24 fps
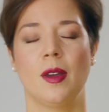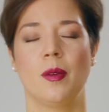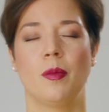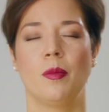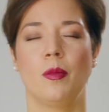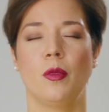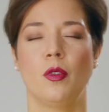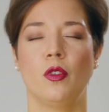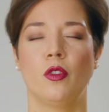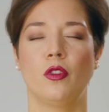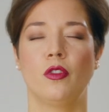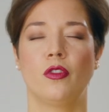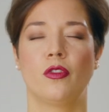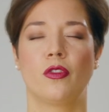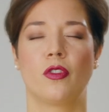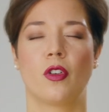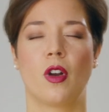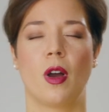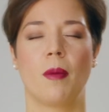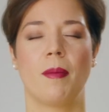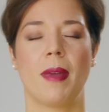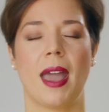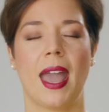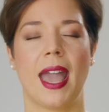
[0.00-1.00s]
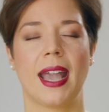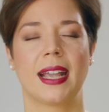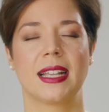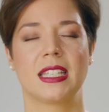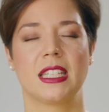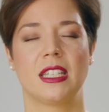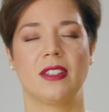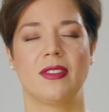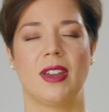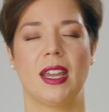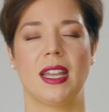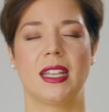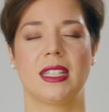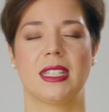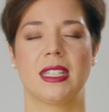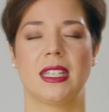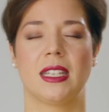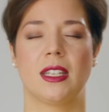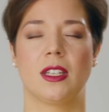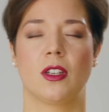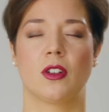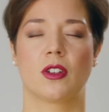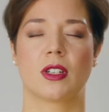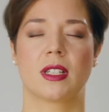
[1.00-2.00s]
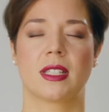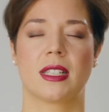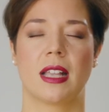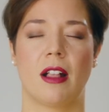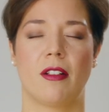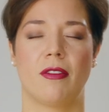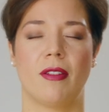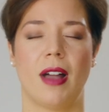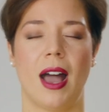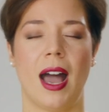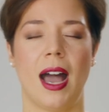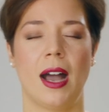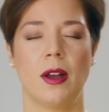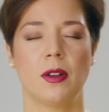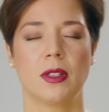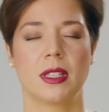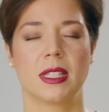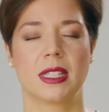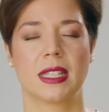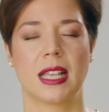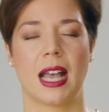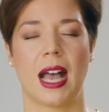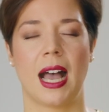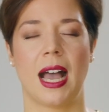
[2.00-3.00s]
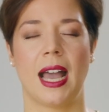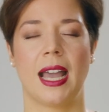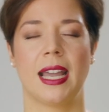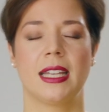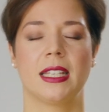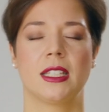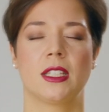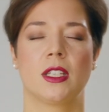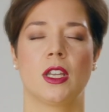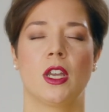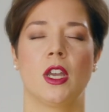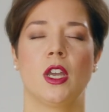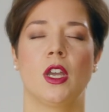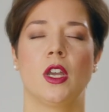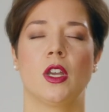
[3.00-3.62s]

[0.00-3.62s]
move from activating yourself outside